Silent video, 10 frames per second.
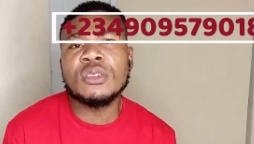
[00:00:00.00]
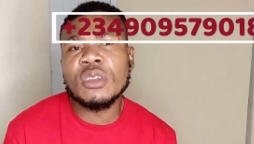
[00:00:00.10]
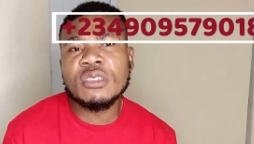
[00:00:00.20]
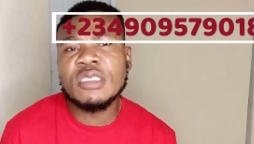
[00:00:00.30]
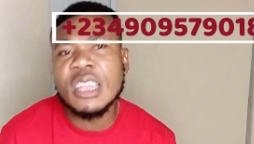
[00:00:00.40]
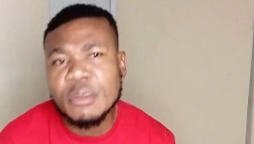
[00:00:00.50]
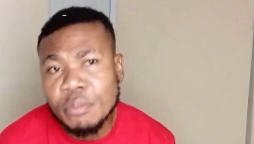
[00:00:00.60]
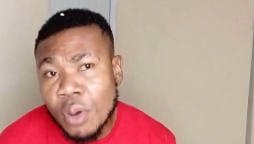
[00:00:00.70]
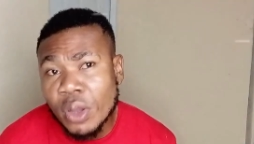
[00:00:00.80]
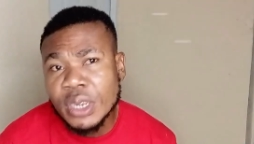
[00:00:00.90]
you just send
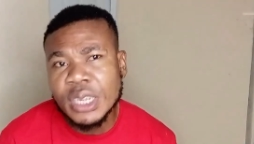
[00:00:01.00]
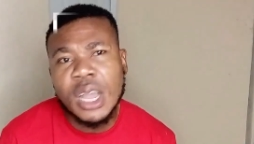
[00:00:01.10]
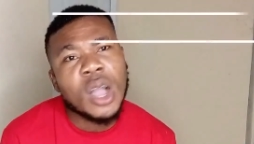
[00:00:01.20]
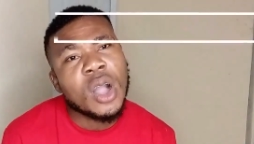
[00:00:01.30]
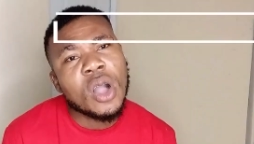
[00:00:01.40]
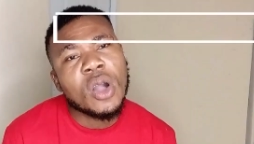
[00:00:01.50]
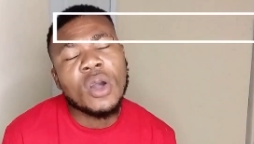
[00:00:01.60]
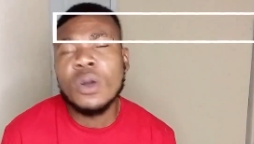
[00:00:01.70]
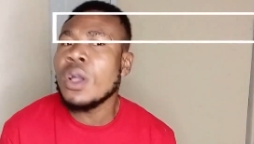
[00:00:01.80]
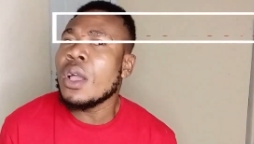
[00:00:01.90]
money.
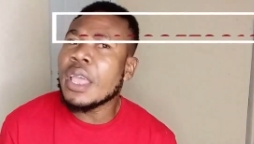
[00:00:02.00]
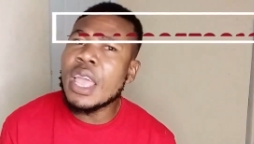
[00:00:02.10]
Oh,